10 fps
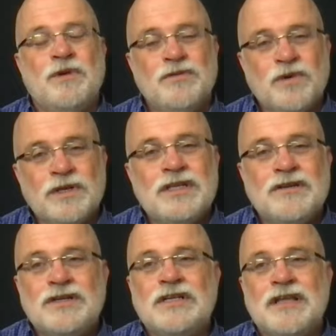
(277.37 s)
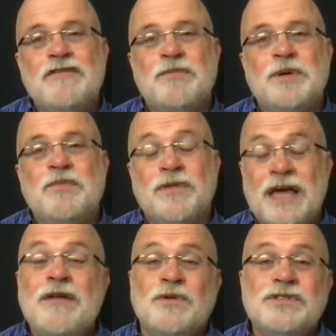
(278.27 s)
when we really learn to love
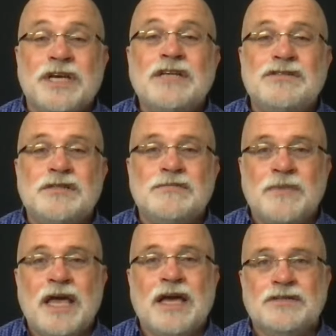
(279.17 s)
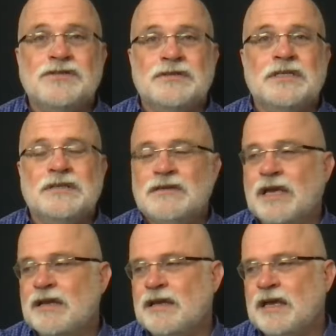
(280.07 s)
people, that will change them, actually.
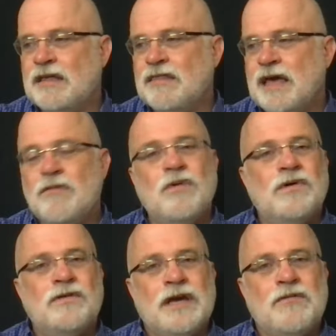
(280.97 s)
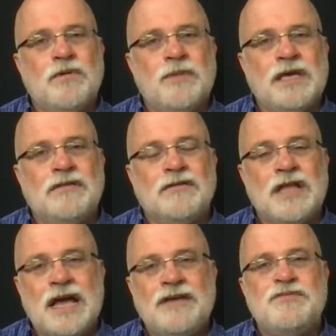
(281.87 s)
And that will make
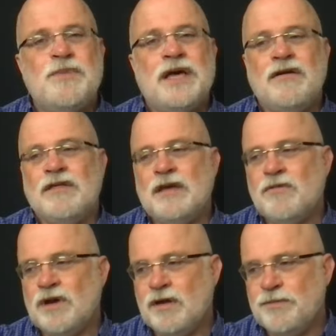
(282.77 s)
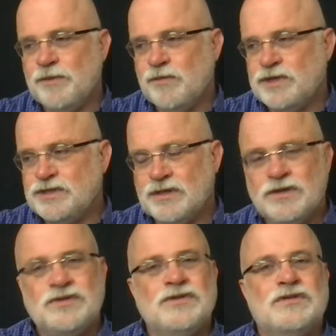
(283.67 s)
their lives better. That will help them reach
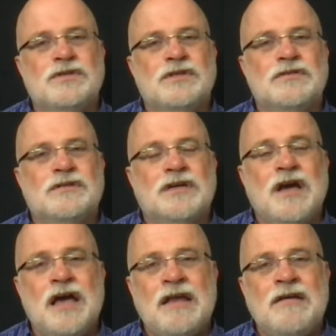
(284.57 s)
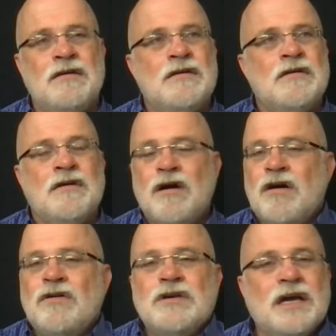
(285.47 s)
closer to God.
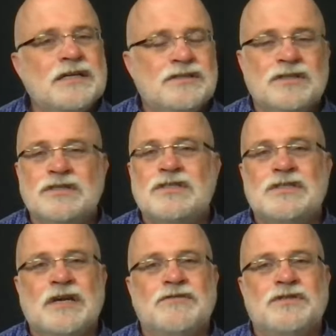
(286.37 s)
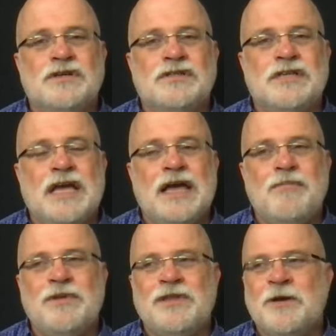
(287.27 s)
All kinds of good stuff starts to
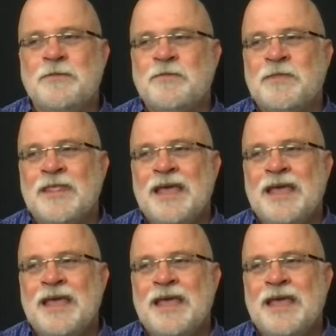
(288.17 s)
happen there.